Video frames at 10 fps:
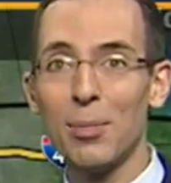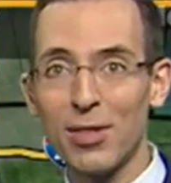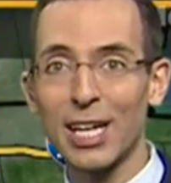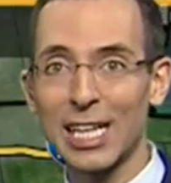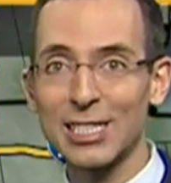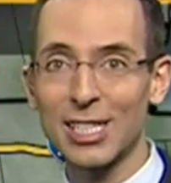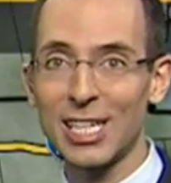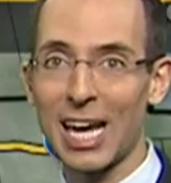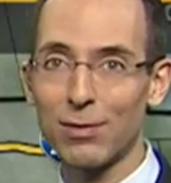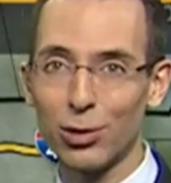but then again
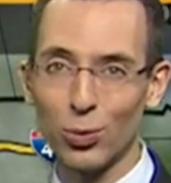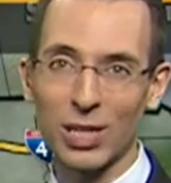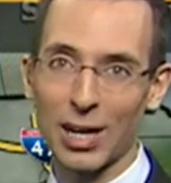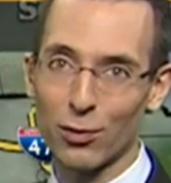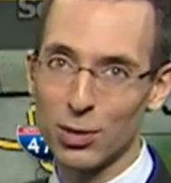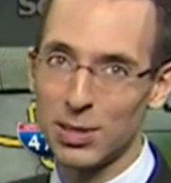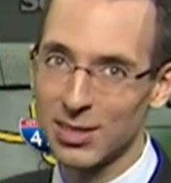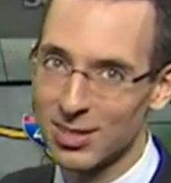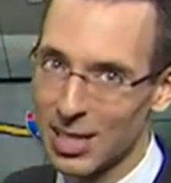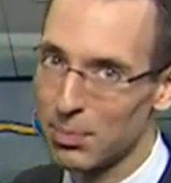Sunday afternoon we kind of repeat
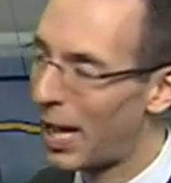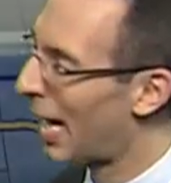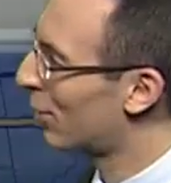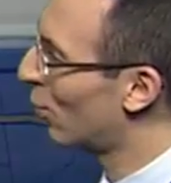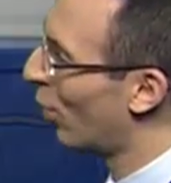the same pattern